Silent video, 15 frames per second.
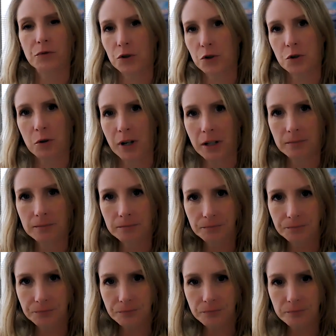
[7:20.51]
joint,
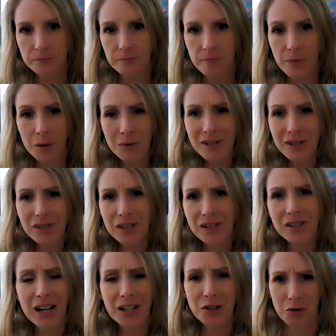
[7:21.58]
which is
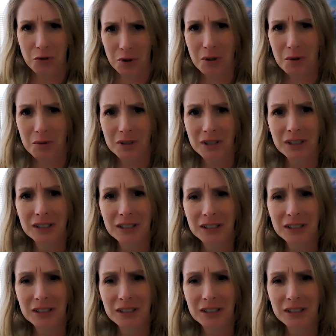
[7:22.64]
just not true.